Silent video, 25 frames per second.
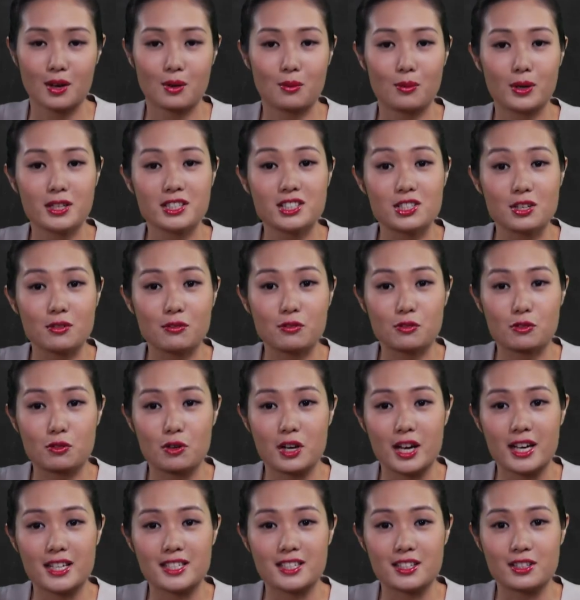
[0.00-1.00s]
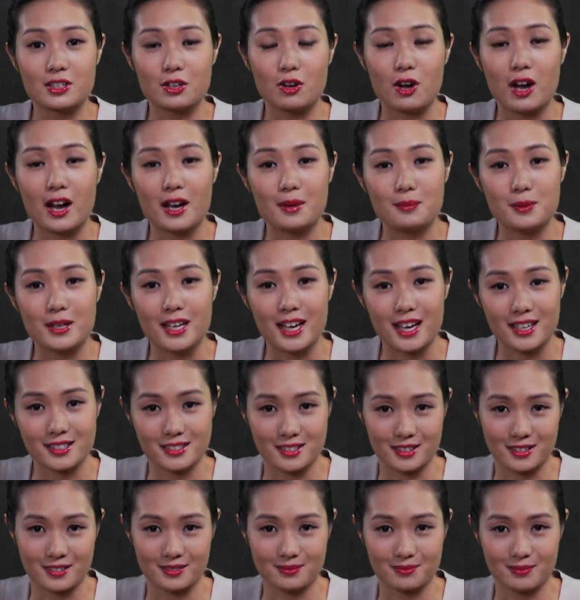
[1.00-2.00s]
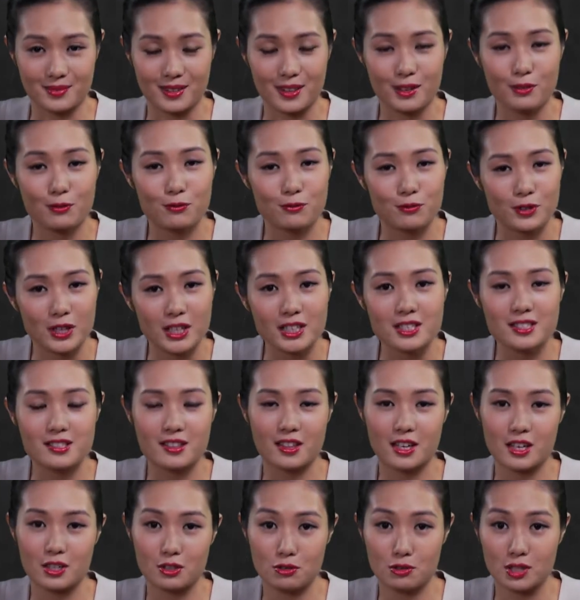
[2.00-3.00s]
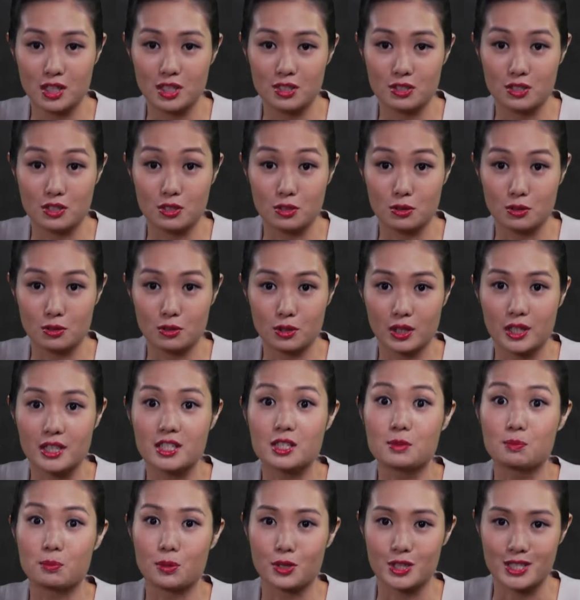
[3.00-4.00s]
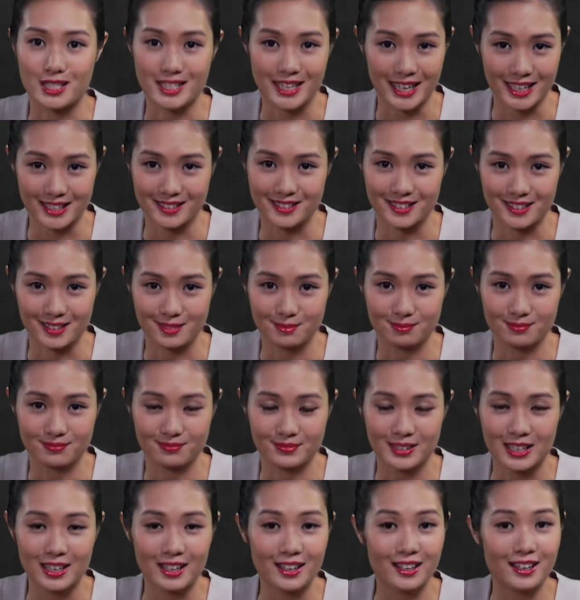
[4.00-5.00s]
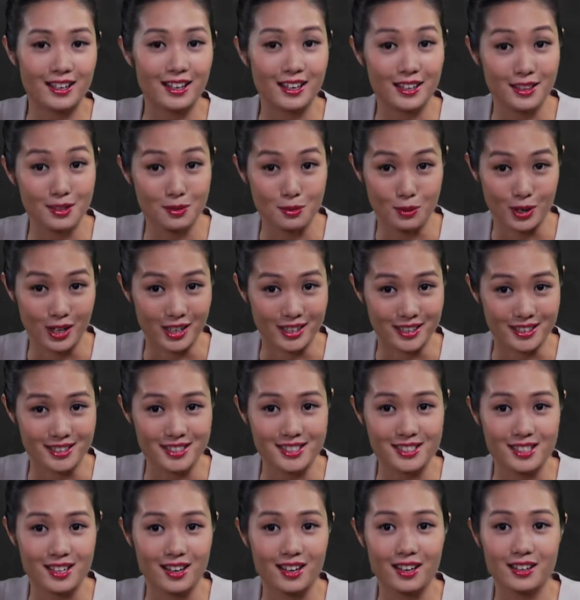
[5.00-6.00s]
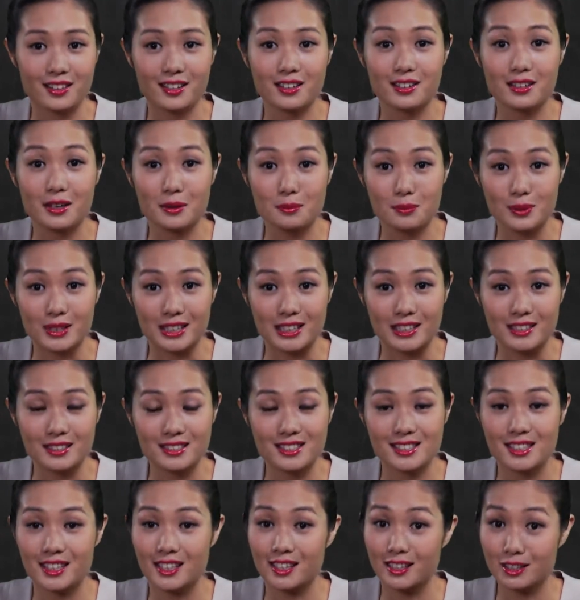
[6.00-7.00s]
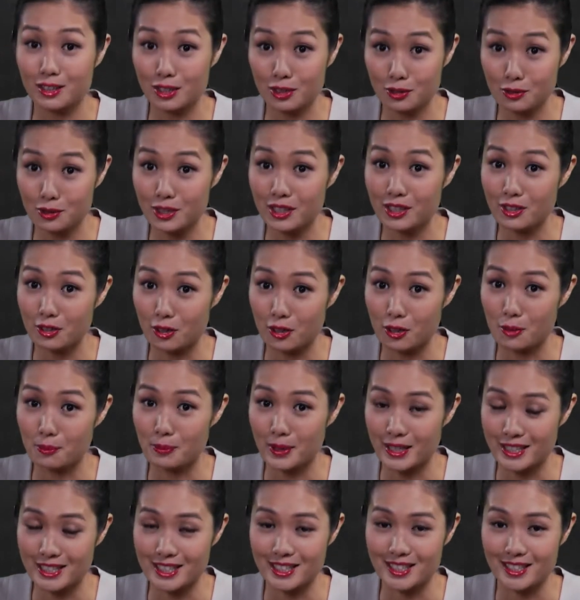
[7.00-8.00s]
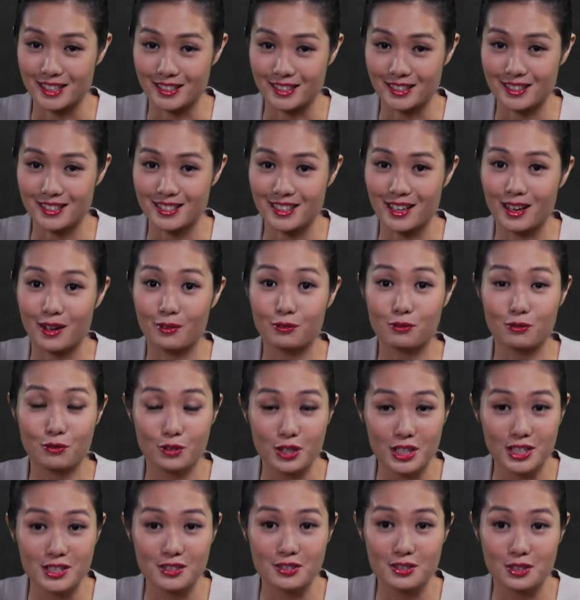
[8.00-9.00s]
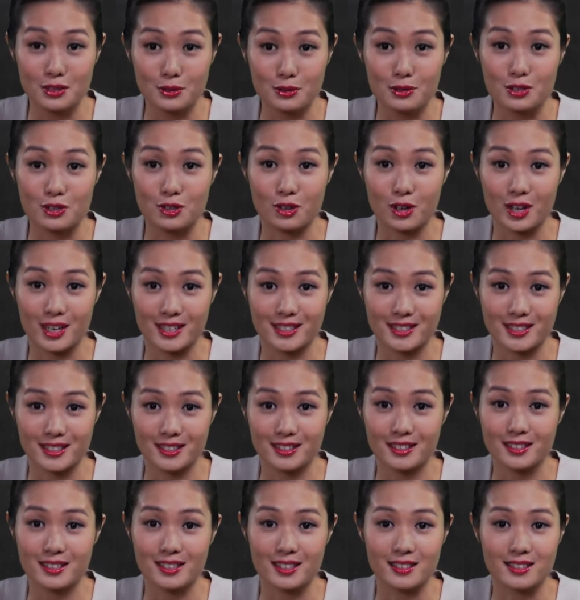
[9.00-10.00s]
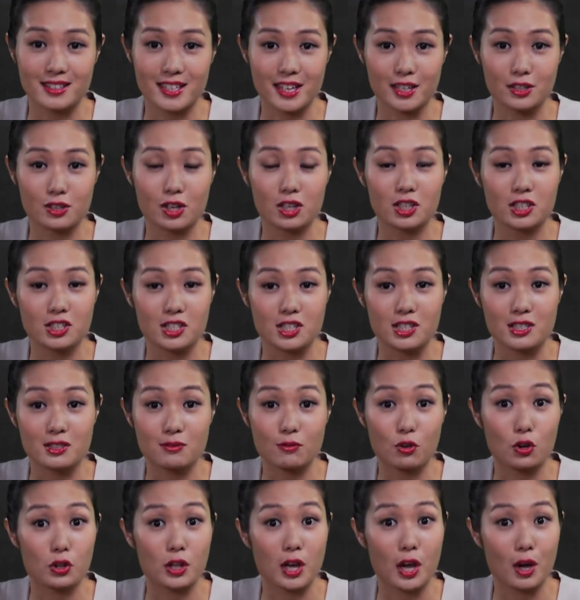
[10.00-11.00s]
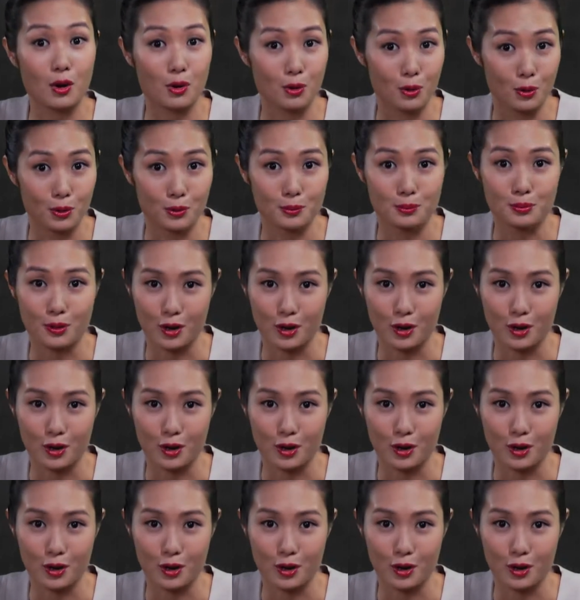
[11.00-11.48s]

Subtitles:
Once you've created your IP asset, the first thing you need to do is protect it. Otherwise, other companies, including your competitors, are free to use your ideas and technologies for their own